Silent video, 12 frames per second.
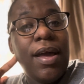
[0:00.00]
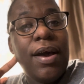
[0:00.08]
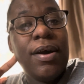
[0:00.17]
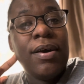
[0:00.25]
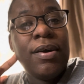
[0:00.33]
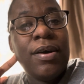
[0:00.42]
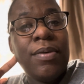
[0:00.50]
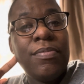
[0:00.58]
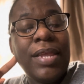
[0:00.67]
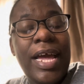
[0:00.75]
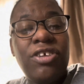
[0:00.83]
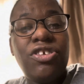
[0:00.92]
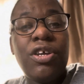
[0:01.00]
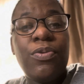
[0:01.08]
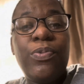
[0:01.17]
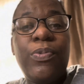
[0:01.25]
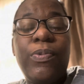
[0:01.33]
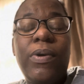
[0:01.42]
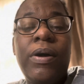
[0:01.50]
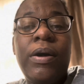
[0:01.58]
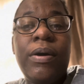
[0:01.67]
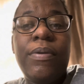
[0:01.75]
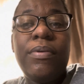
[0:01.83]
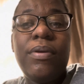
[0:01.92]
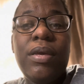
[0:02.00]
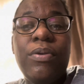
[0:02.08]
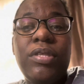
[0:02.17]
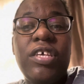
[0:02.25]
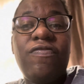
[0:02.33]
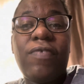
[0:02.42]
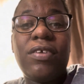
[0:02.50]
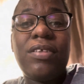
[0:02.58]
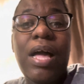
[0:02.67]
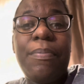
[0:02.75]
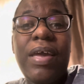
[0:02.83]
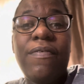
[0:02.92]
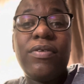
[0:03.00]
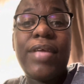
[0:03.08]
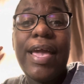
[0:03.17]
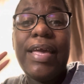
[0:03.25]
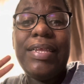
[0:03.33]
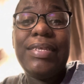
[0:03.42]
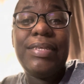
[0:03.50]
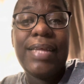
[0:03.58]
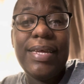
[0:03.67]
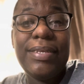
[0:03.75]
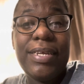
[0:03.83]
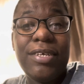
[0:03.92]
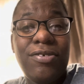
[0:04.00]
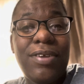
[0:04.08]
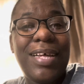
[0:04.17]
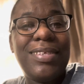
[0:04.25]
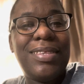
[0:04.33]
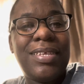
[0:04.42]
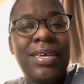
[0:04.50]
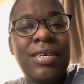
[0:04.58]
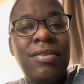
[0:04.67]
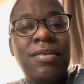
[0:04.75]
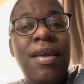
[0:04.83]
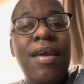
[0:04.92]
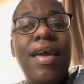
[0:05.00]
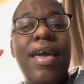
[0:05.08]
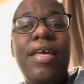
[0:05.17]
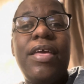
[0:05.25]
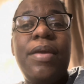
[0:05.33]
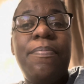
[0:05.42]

Um, last year, um, it was his first time ever taking a state standardized test, and he